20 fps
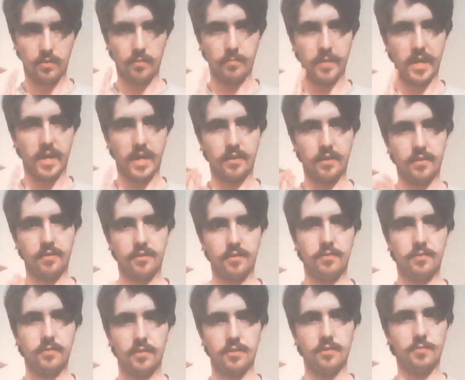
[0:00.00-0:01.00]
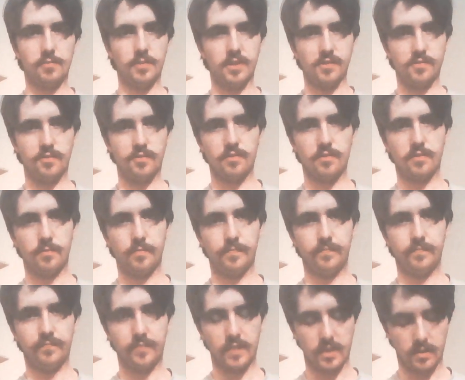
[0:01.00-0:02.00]
back into my sternum,
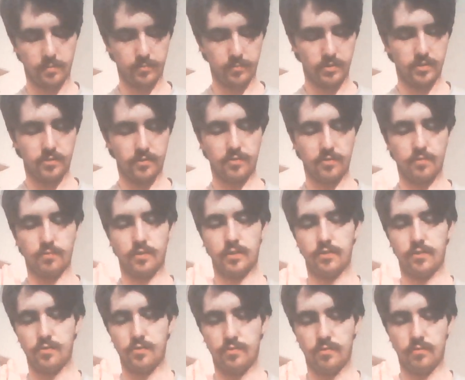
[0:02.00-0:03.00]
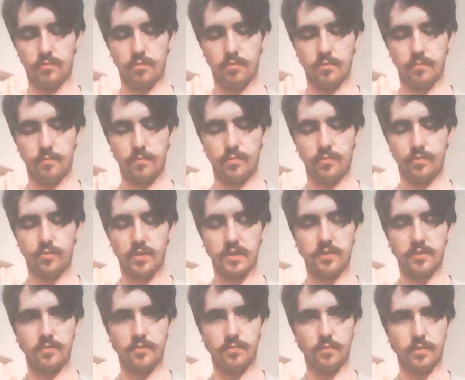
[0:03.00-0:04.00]
and I'm just going to
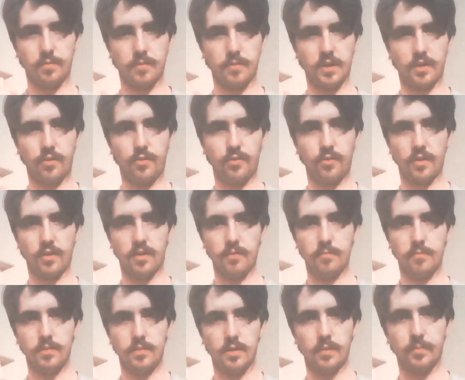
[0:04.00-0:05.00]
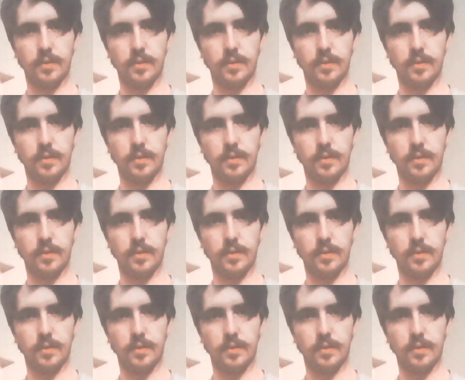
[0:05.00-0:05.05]
press with my thumb up